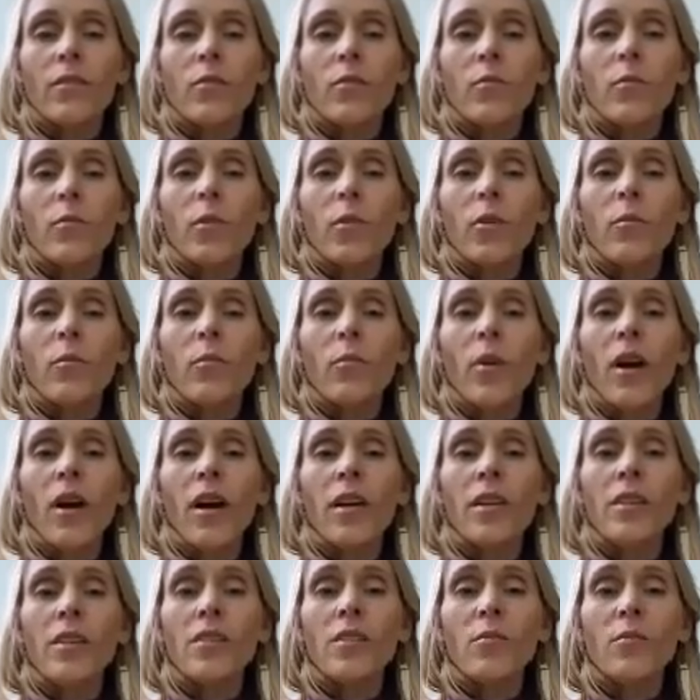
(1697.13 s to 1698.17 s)
But
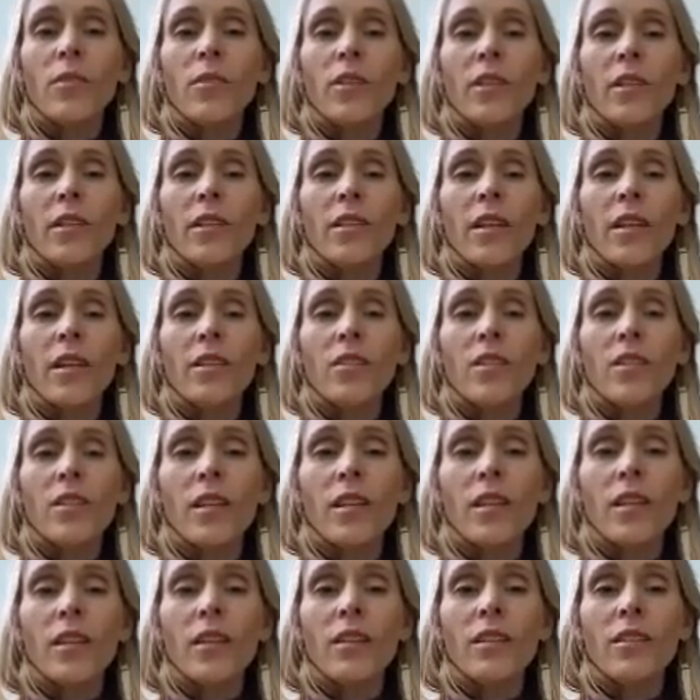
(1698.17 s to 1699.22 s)
possibly
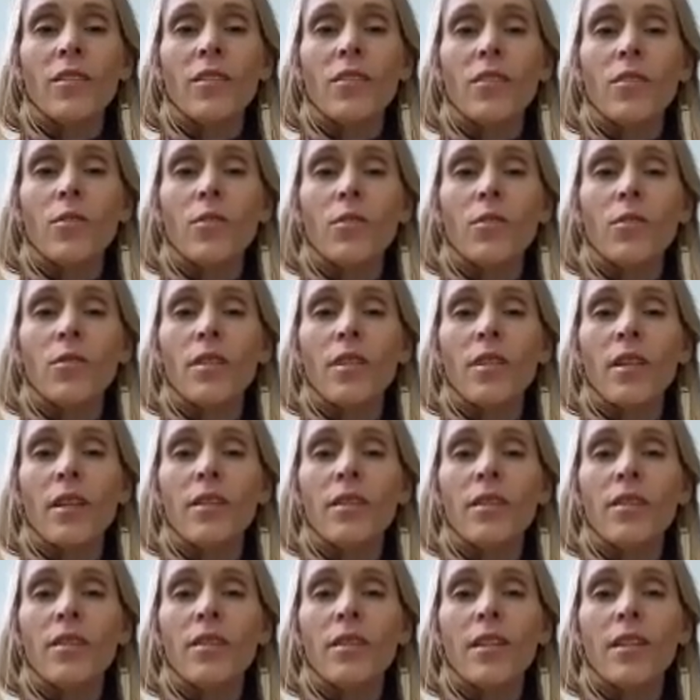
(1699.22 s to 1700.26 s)
touching into
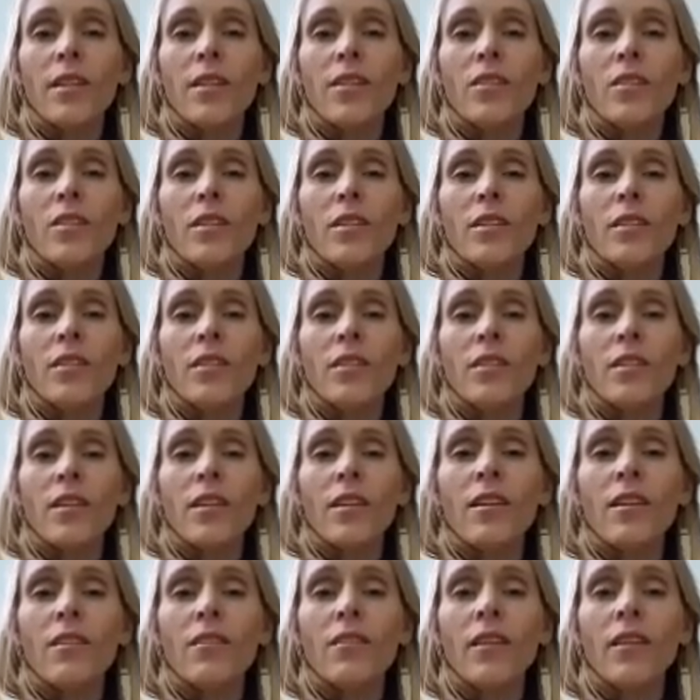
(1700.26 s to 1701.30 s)
sensations
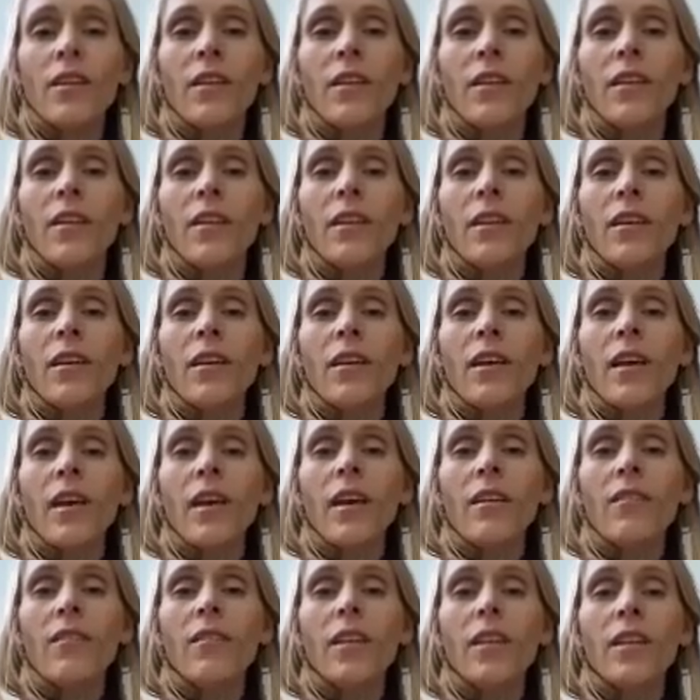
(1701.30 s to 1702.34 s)
of
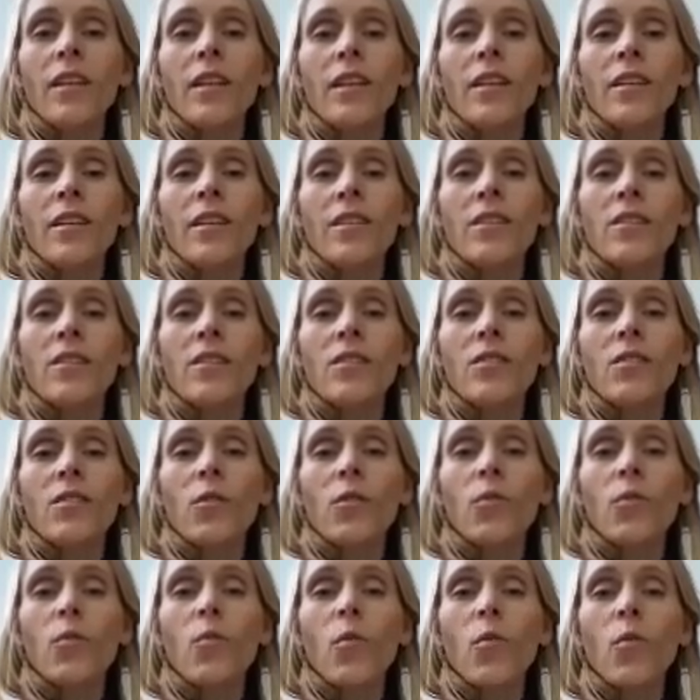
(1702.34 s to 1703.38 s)
heaviness
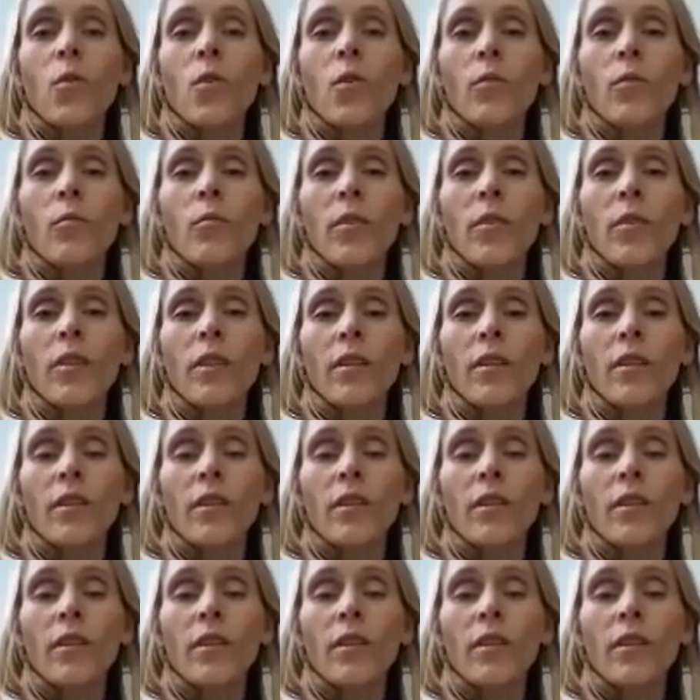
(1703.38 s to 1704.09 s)
or warmth.